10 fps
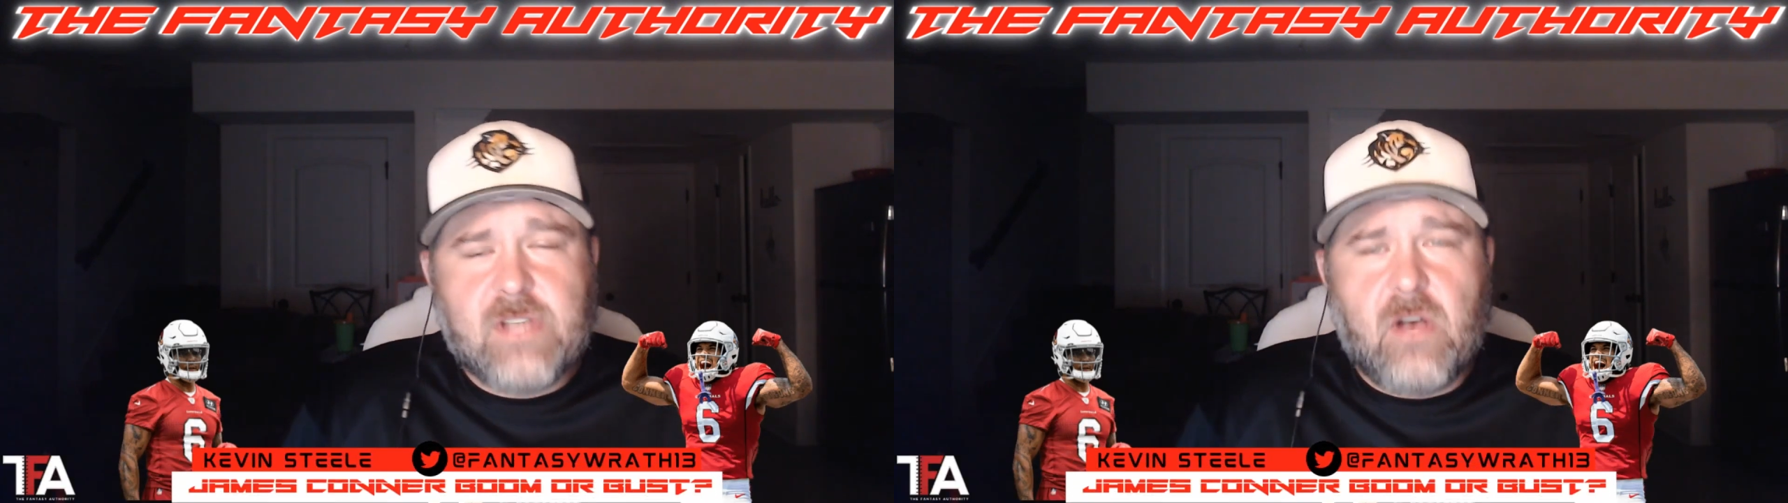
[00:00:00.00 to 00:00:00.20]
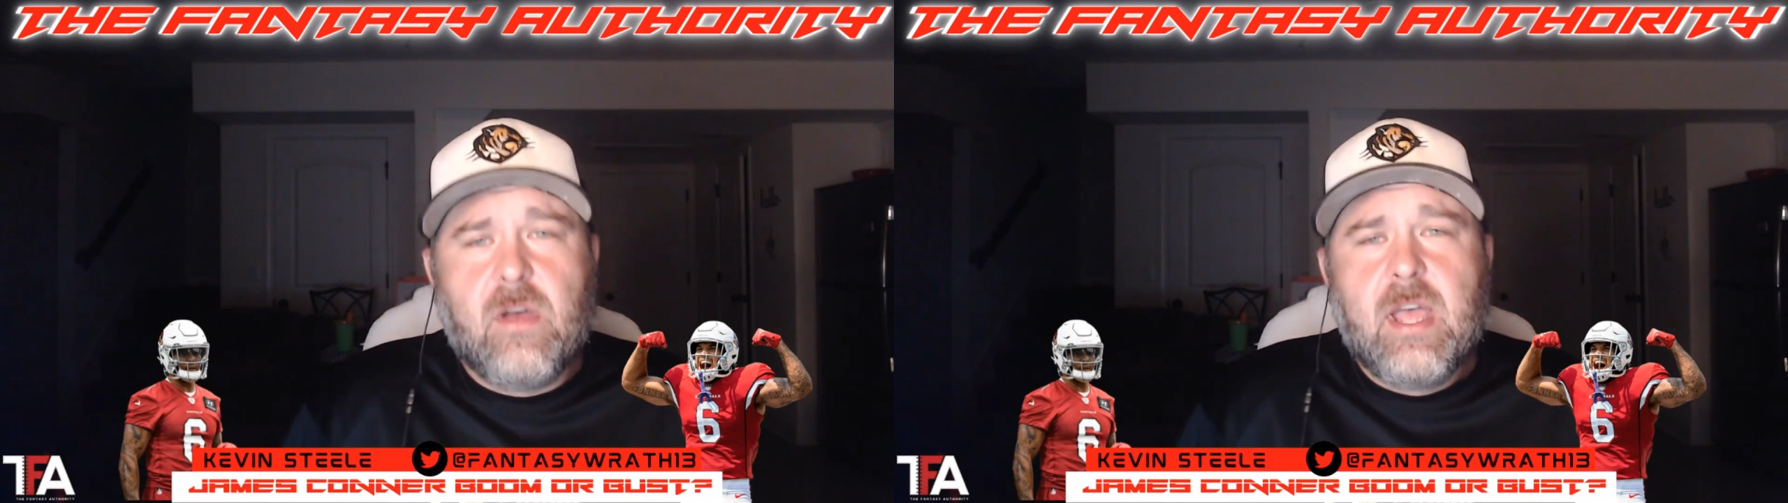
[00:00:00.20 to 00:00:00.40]

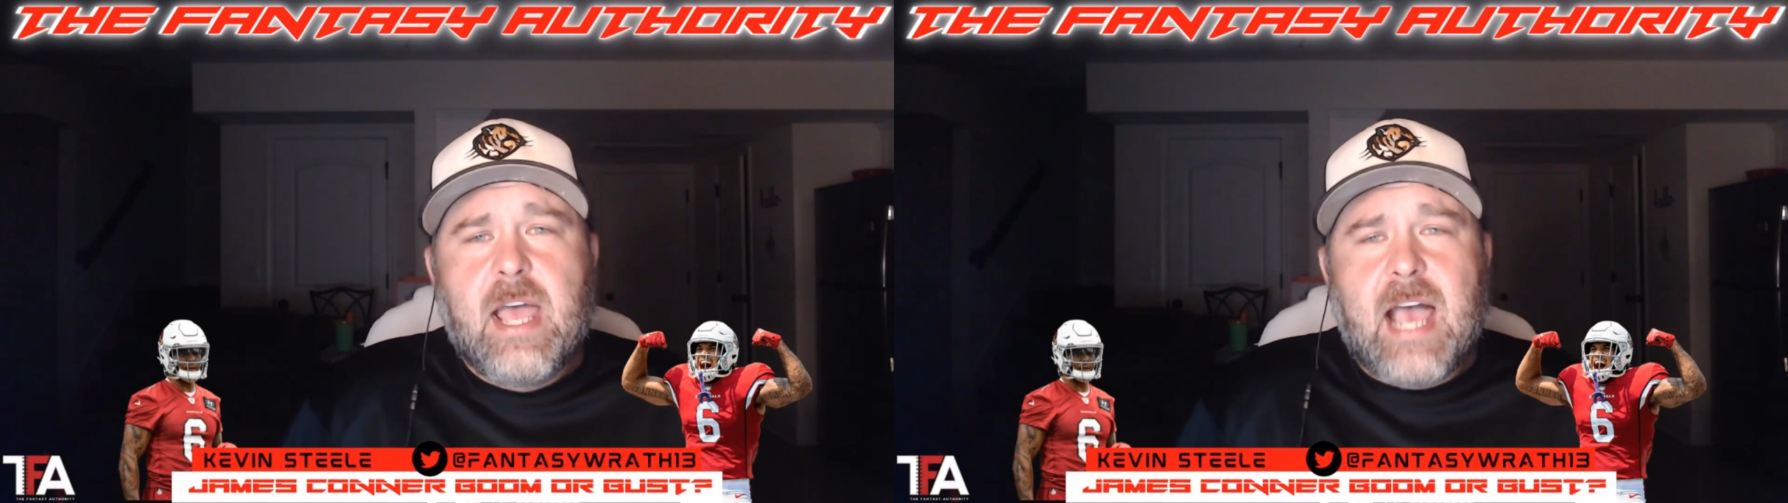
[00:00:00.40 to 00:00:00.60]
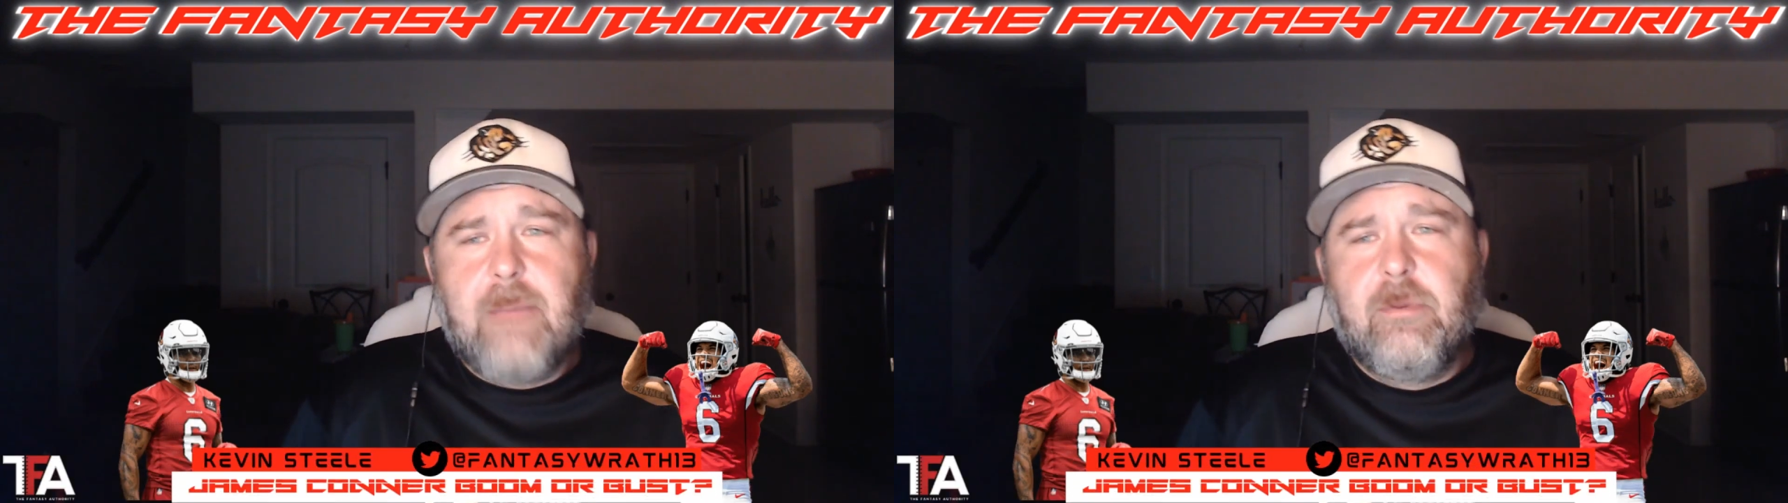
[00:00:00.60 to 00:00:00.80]
So
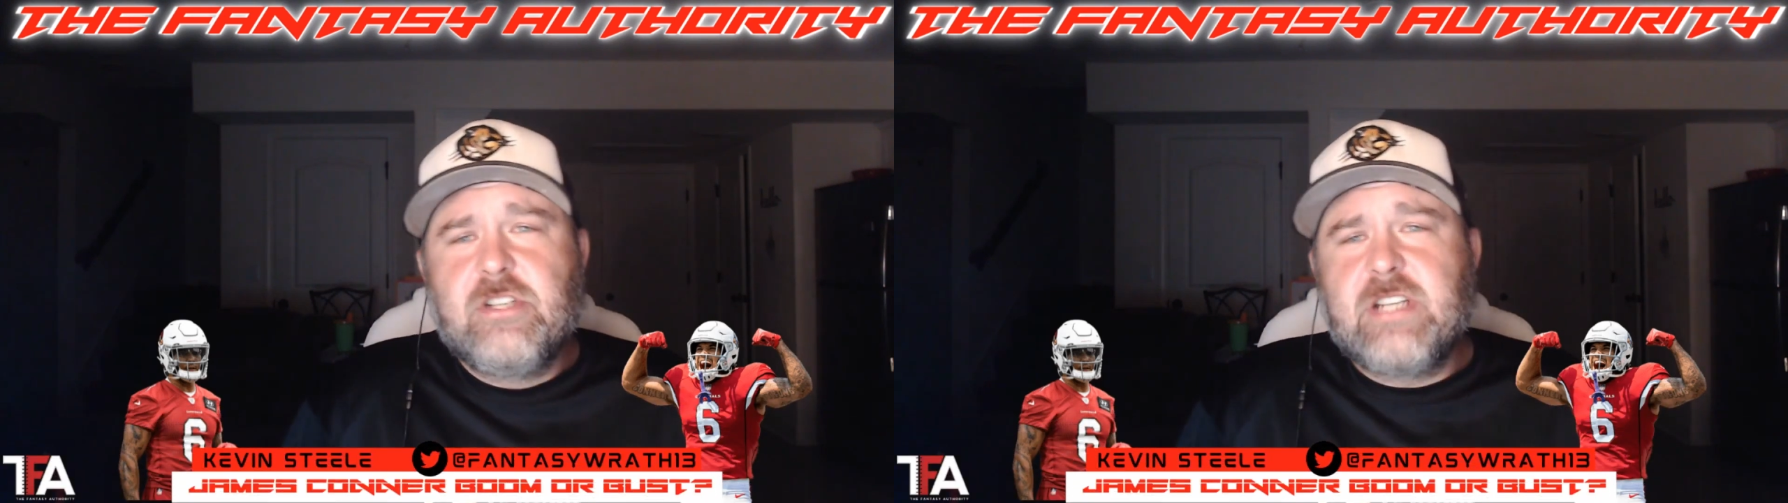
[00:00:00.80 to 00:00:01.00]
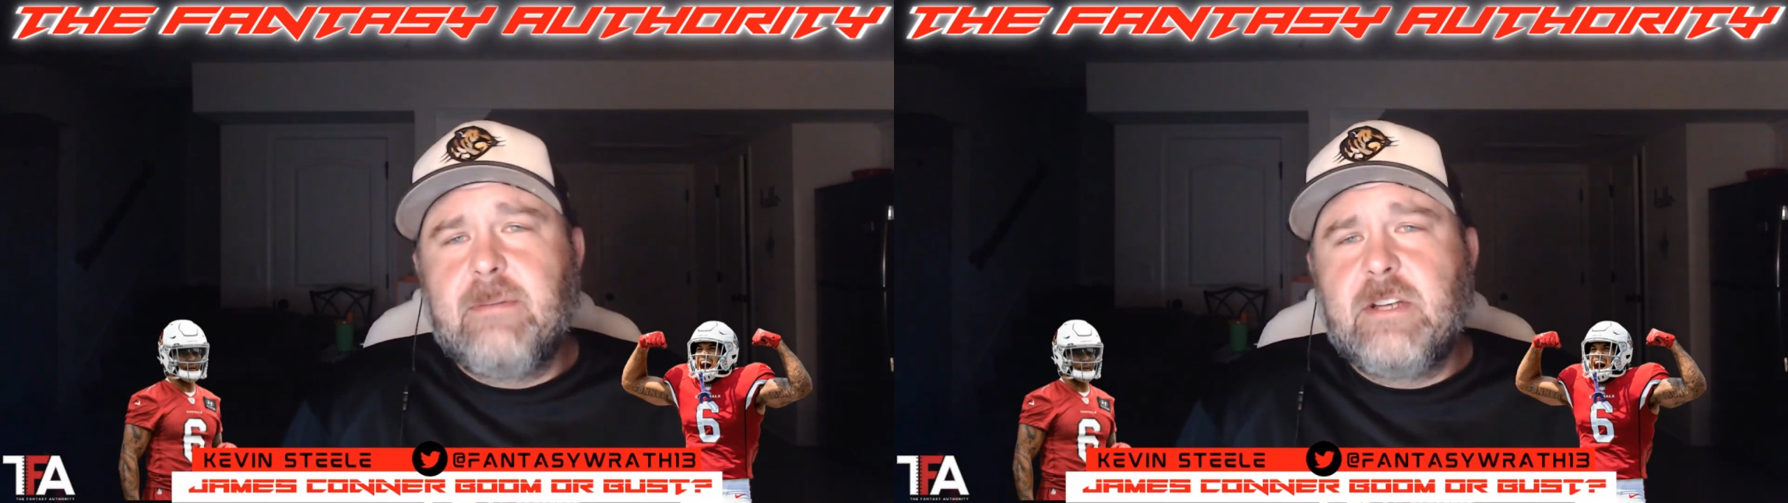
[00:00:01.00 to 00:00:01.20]
I
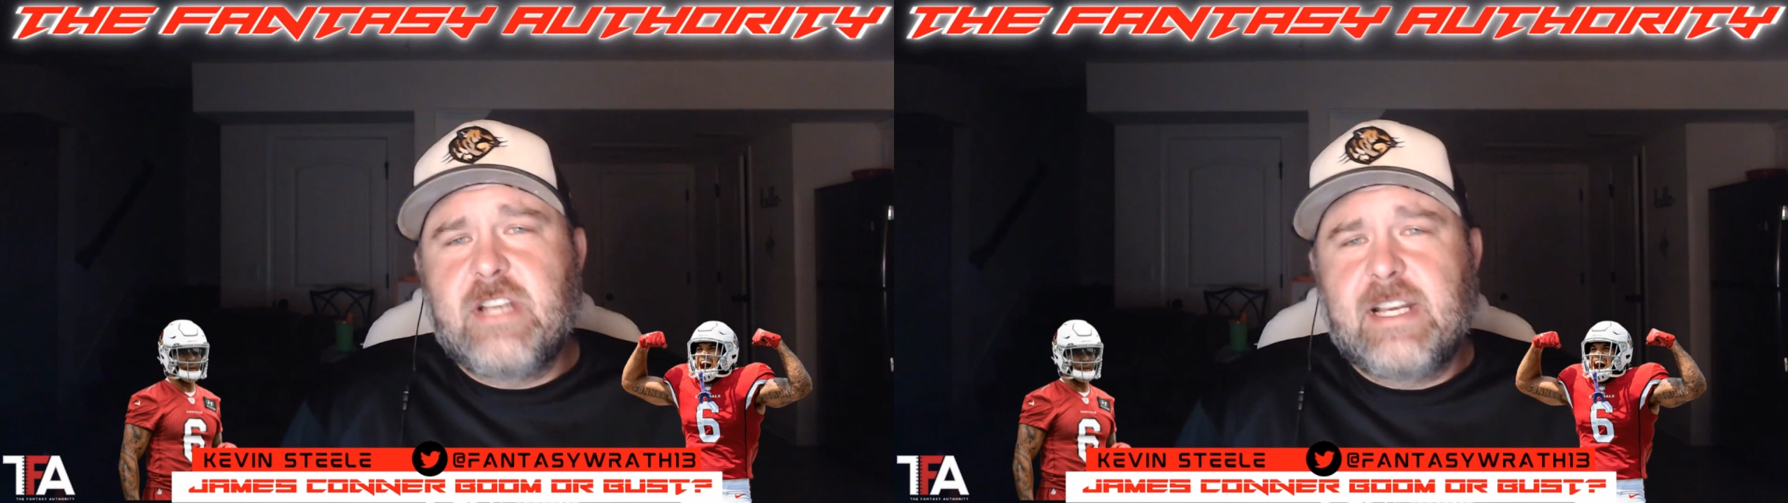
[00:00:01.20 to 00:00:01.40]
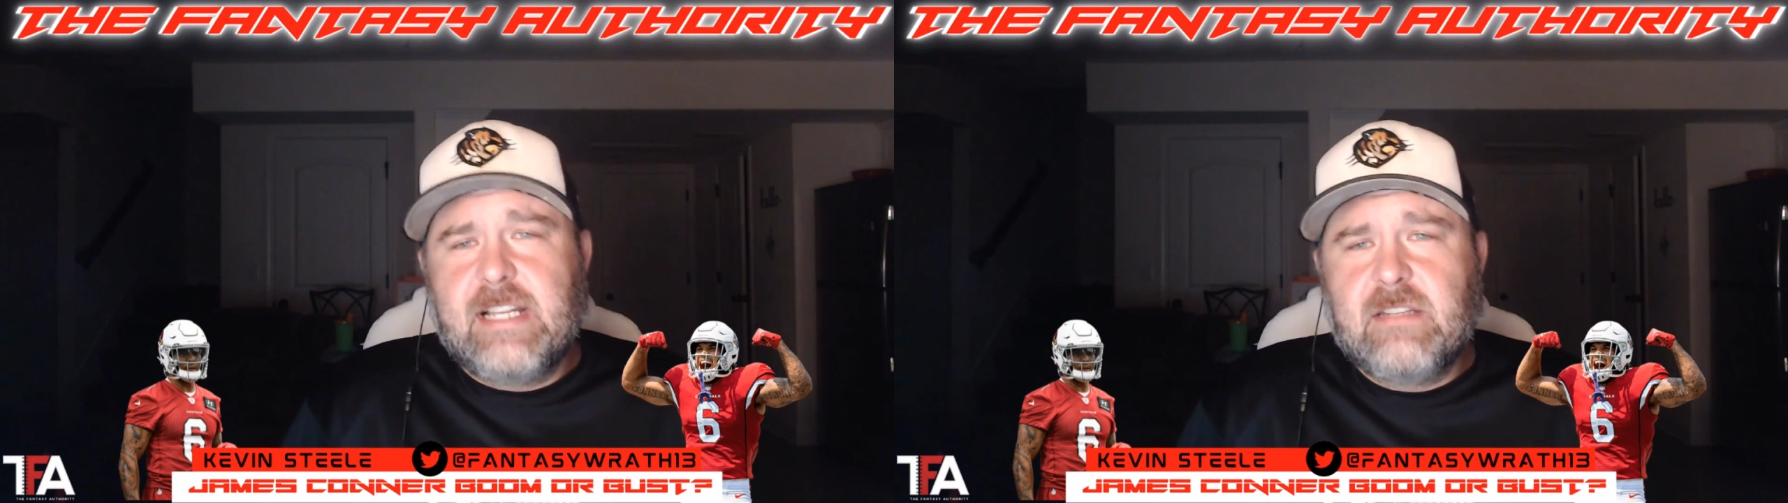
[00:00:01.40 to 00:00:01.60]
appreciate everybody
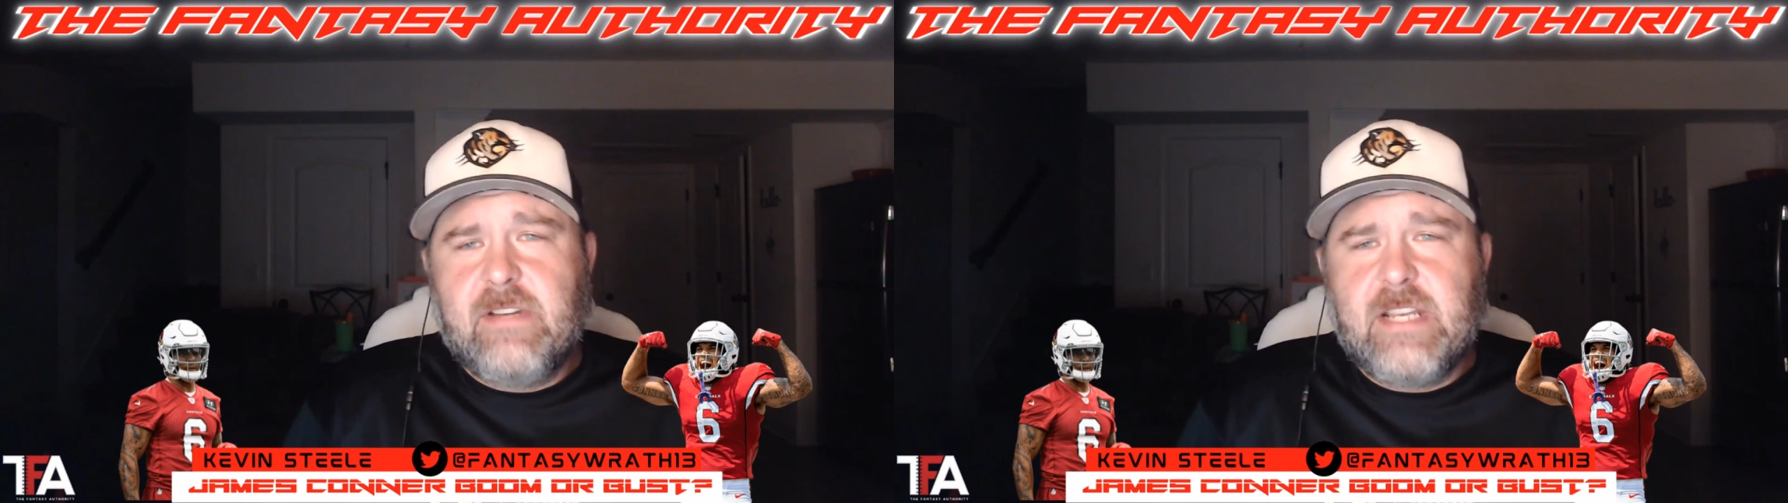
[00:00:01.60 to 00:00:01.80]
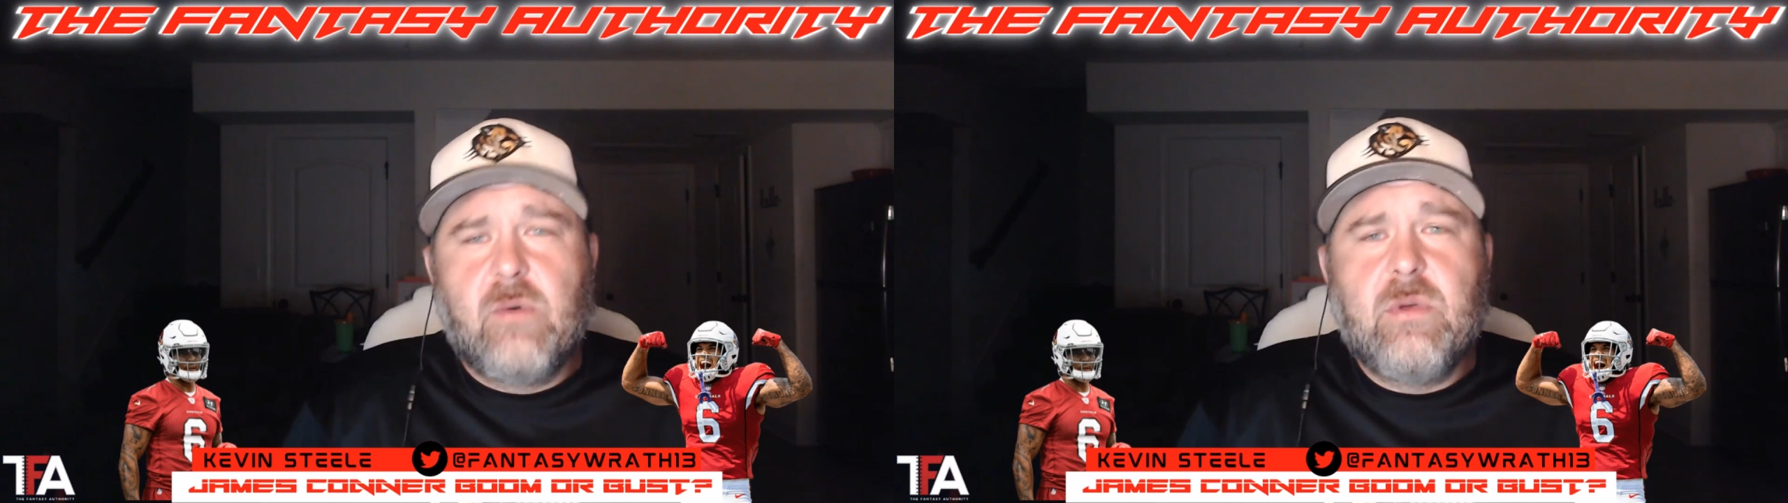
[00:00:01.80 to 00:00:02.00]
checking out the video.